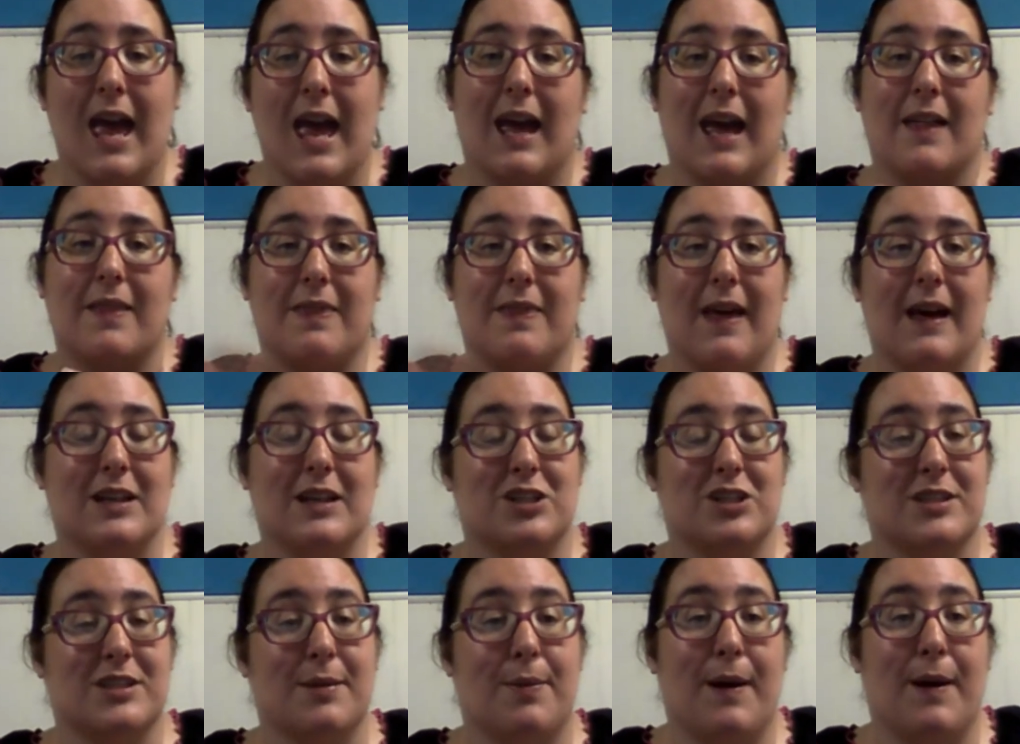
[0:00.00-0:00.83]
And that
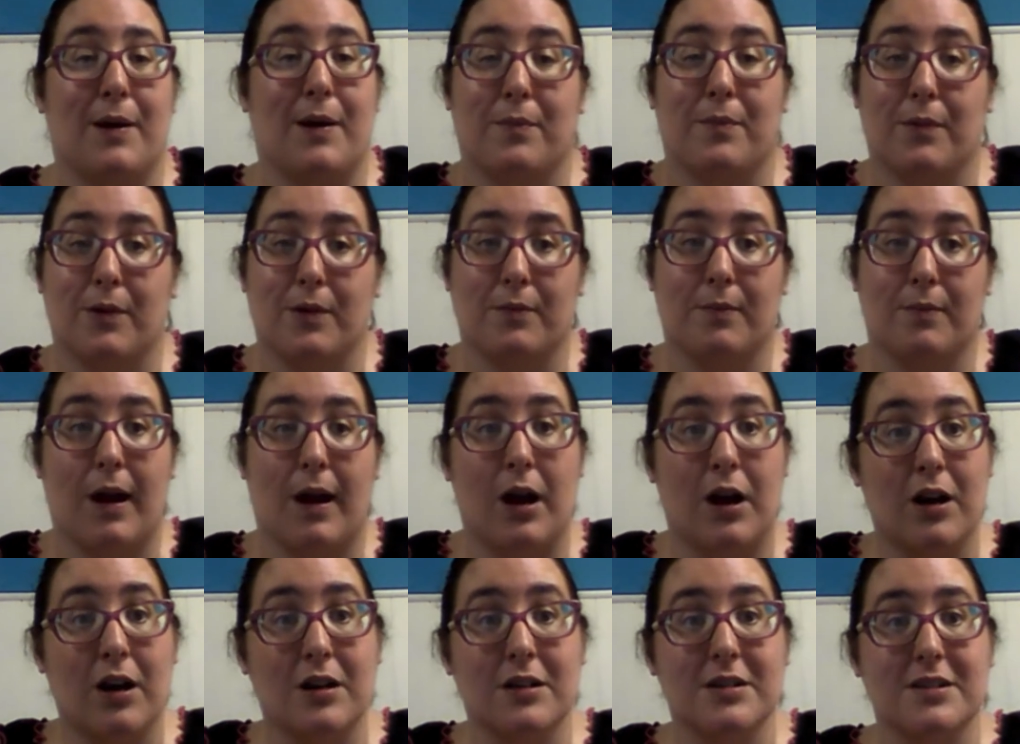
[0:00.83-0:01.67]
just about broke my
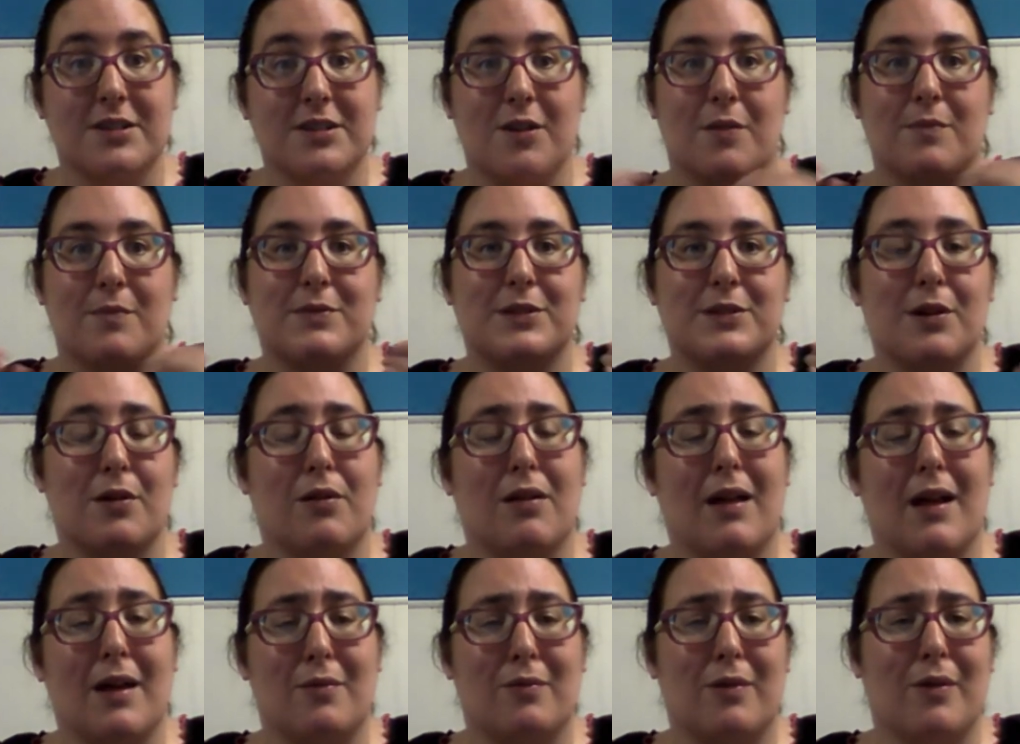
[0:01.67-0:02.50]
heart. So I'm so
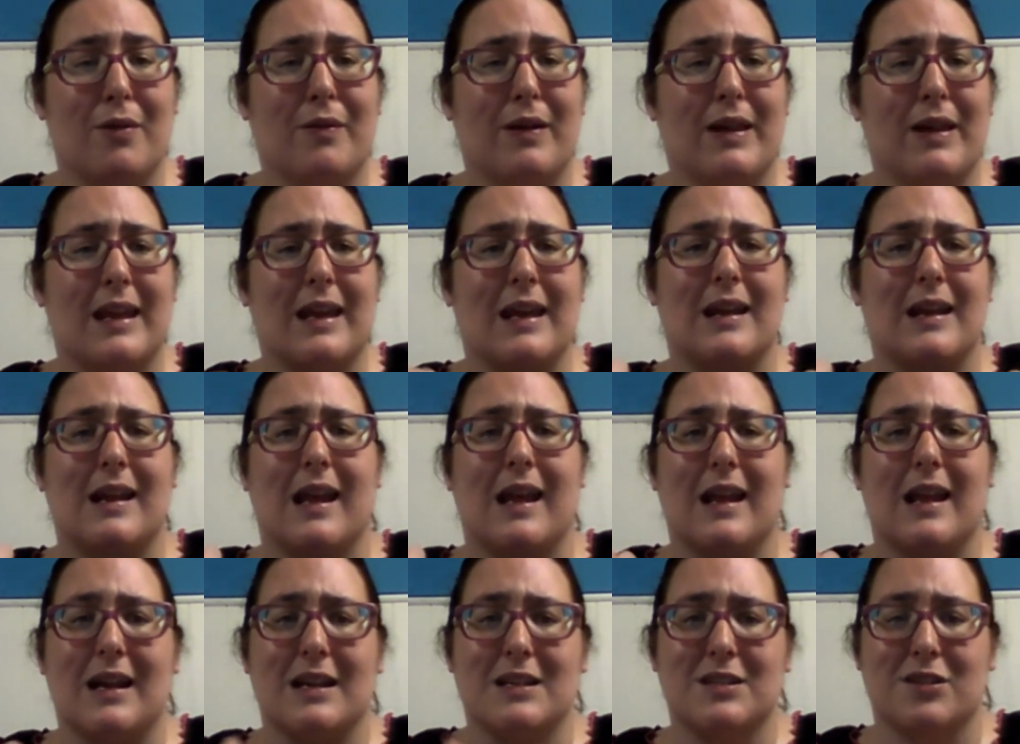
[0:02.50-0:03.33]
glad we went in
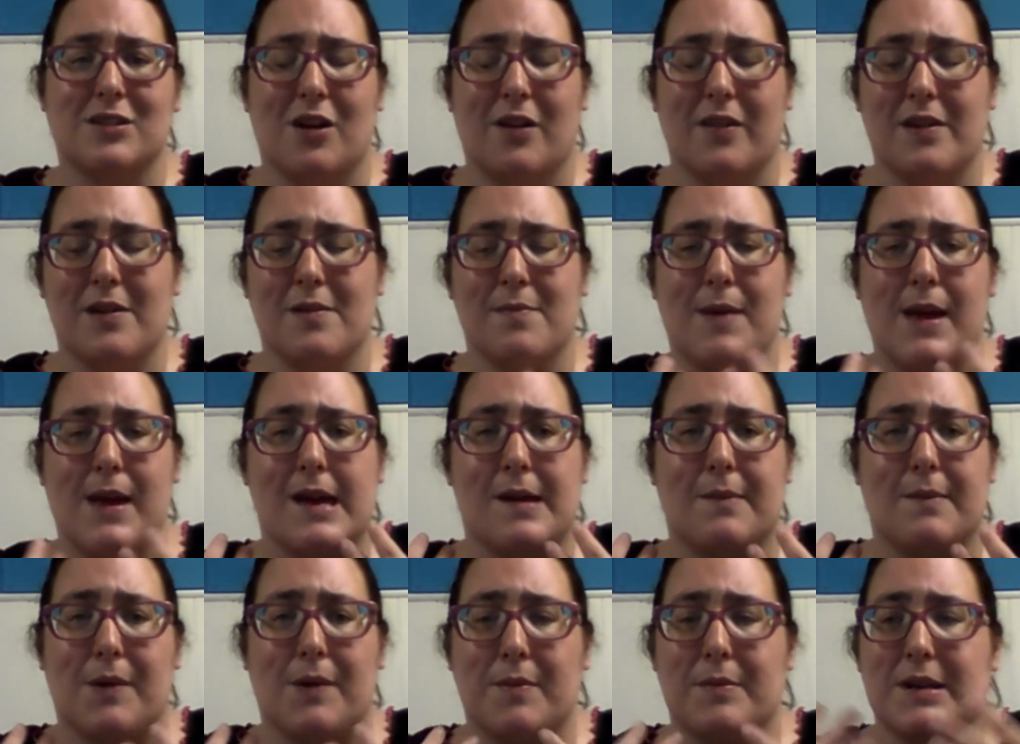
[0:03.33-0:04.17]
and I saw them
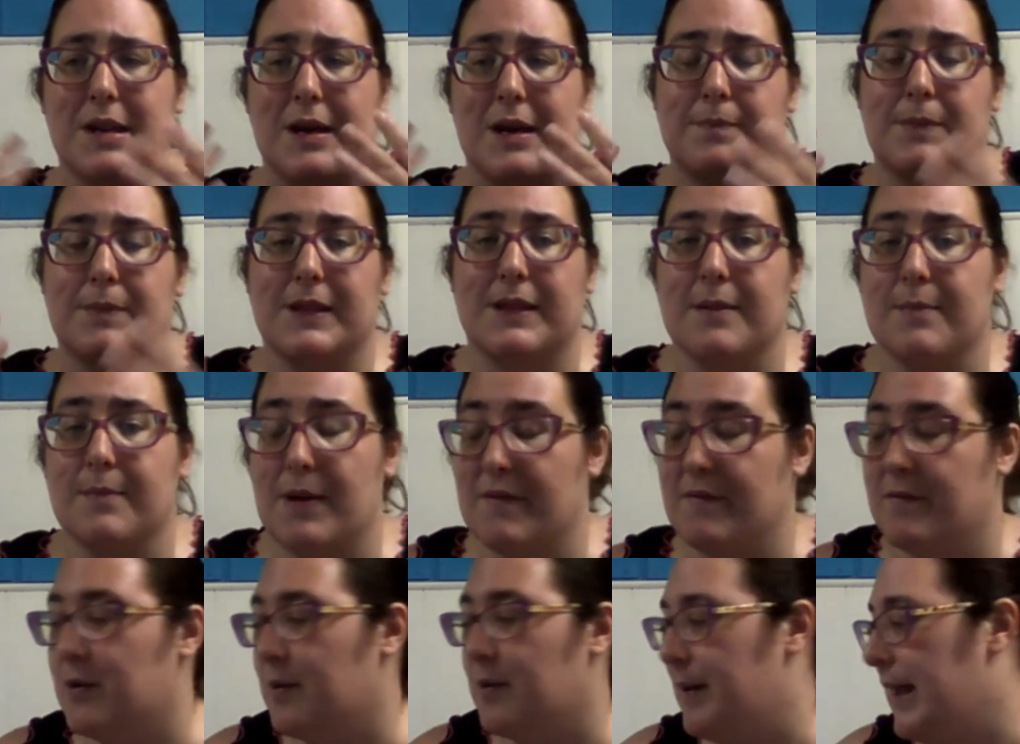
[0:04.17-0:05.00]
and Mom and Dad picked them
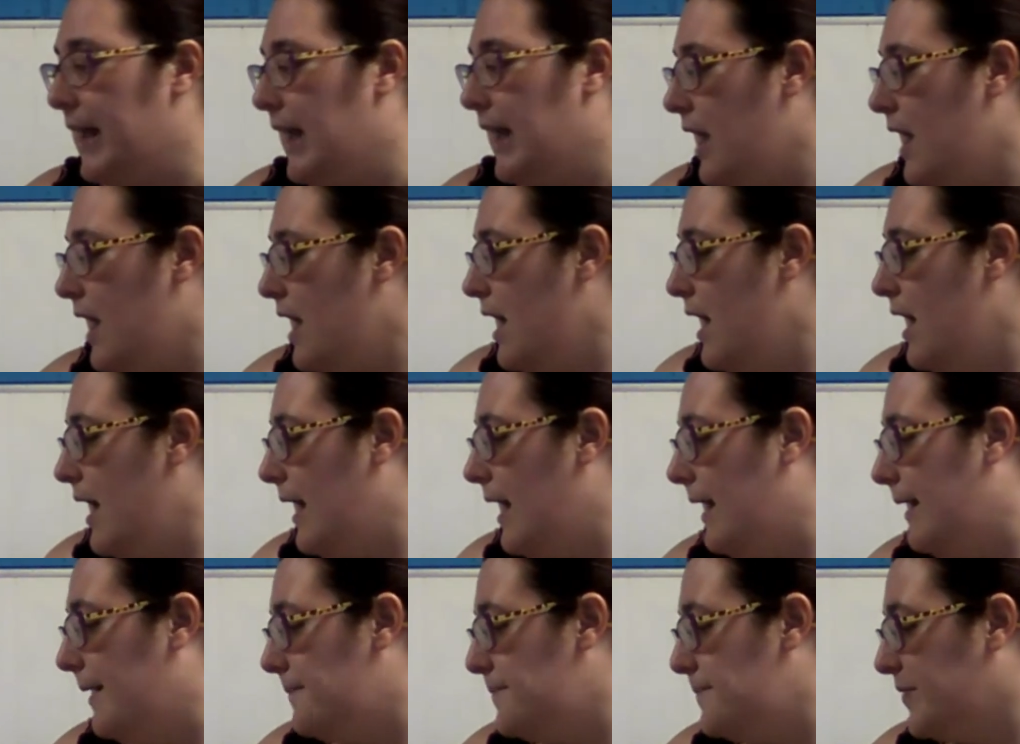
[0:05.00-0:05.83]
up for me.
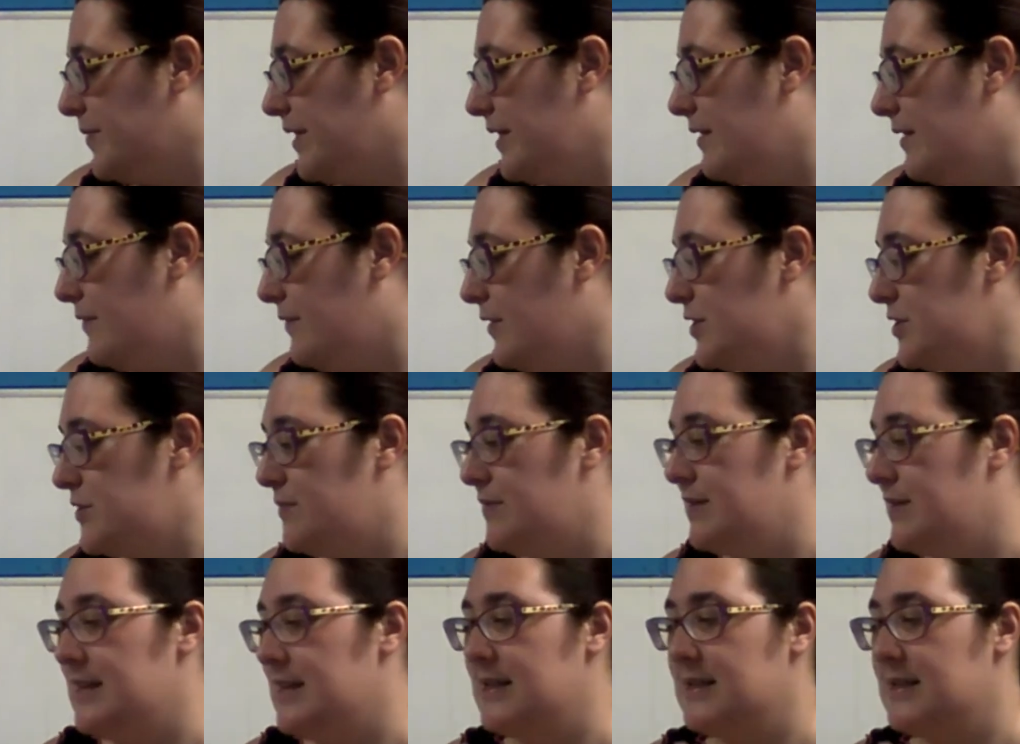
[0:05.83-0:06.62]
The first one